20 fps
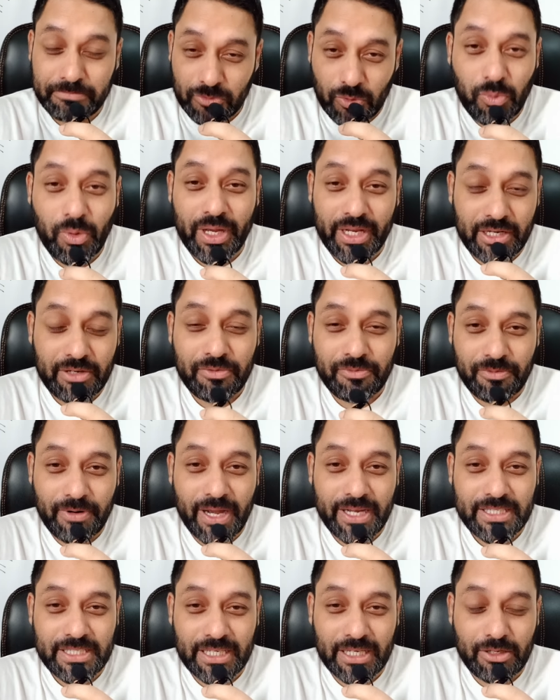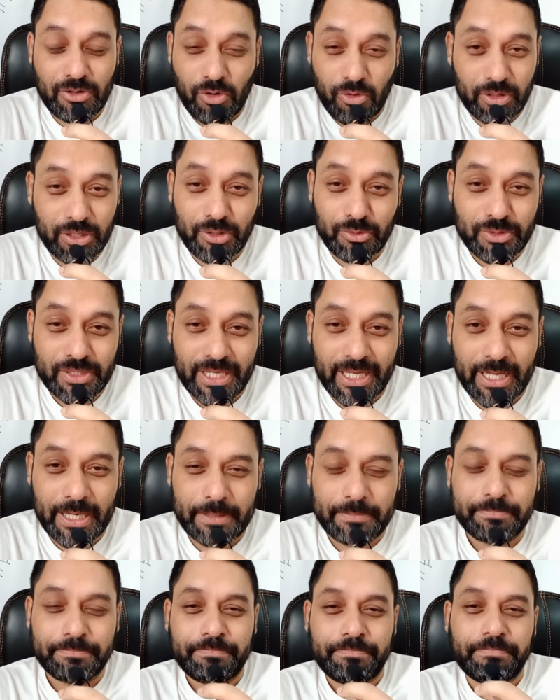when writing it or using it.
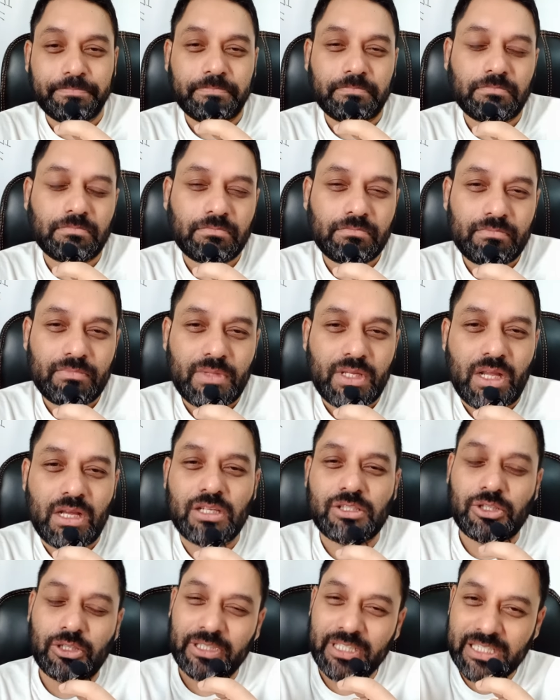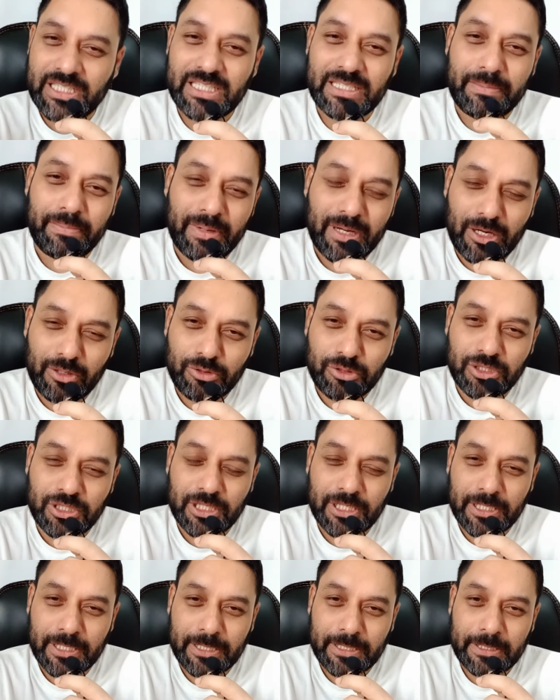So this is about
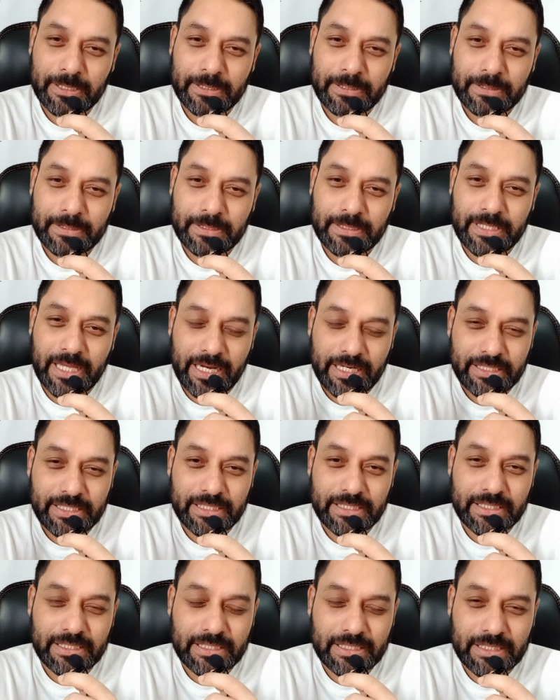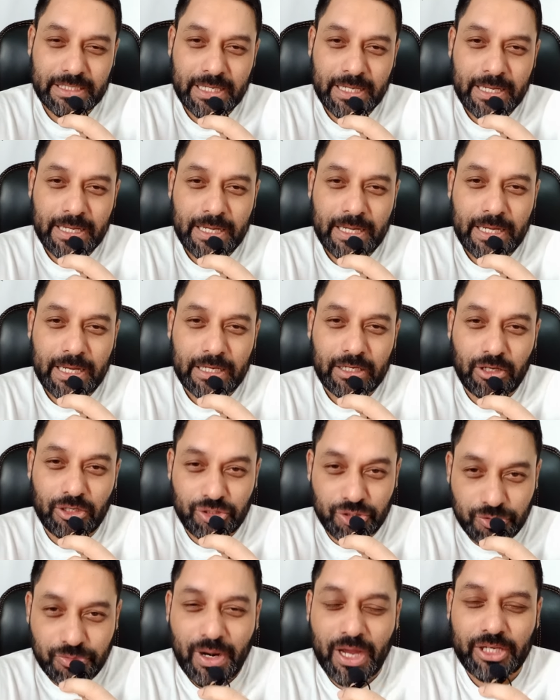sentence
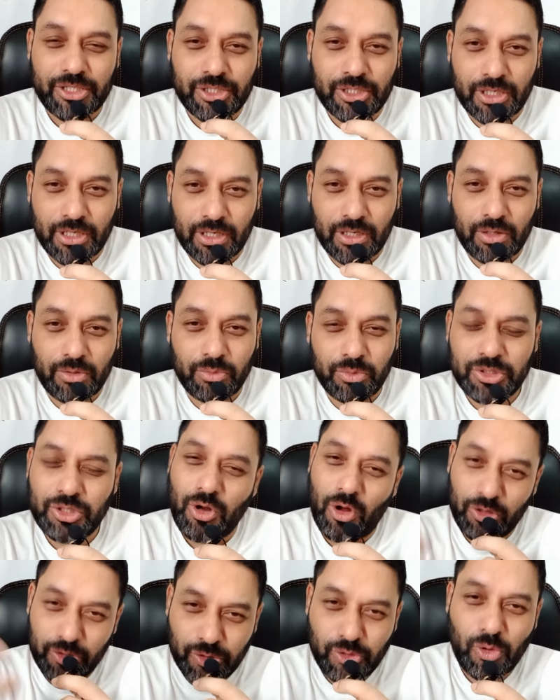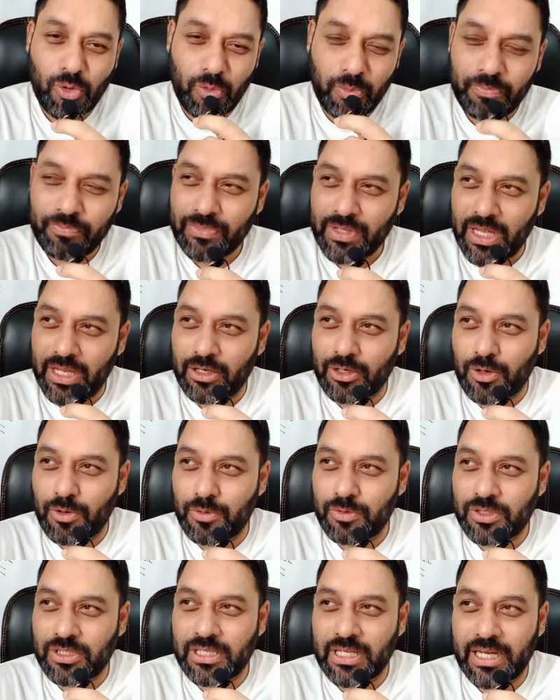construction, which also
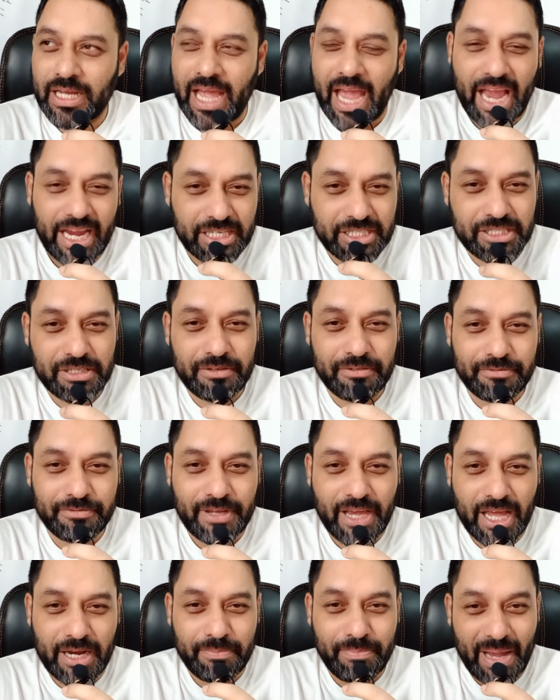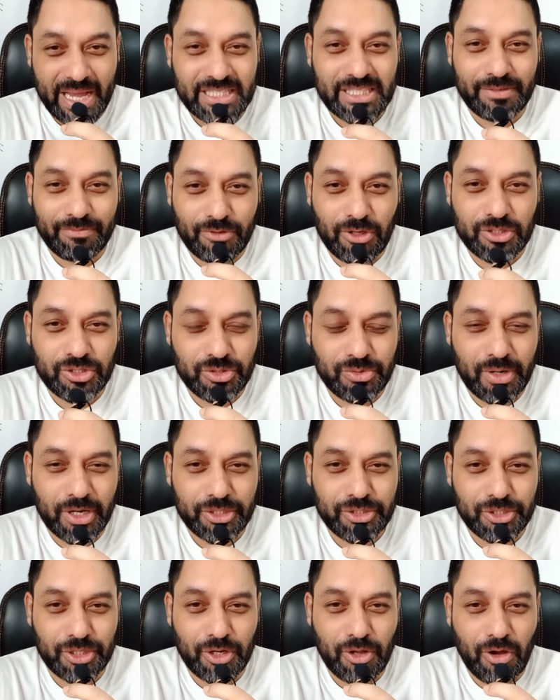includes the active and passive
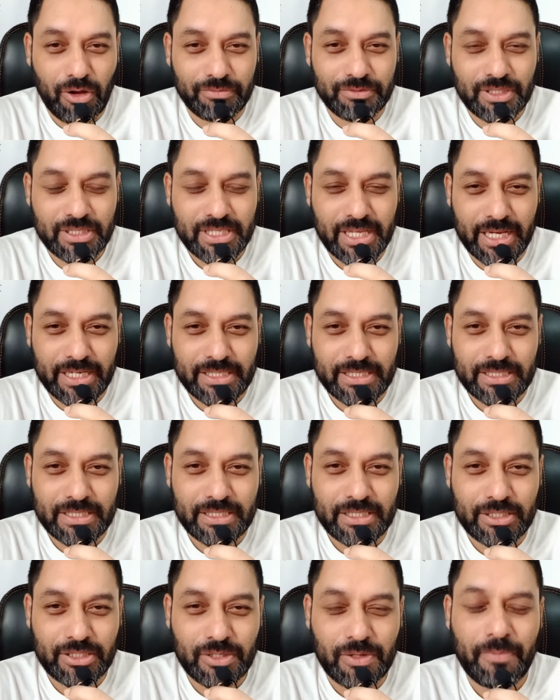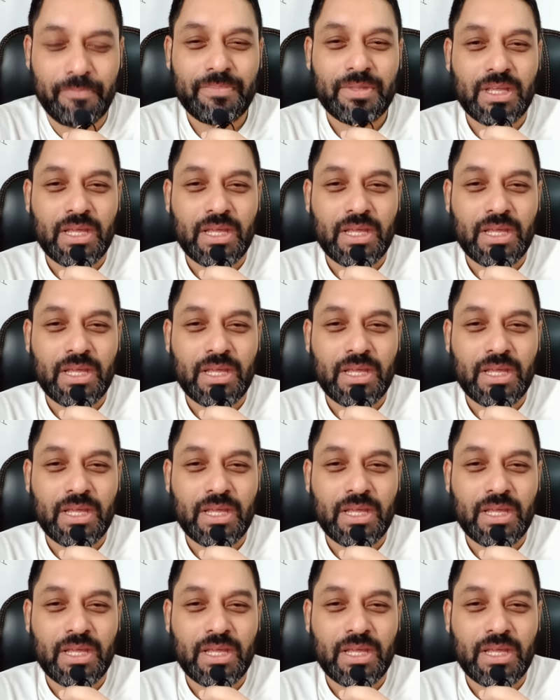construction of the sentences. So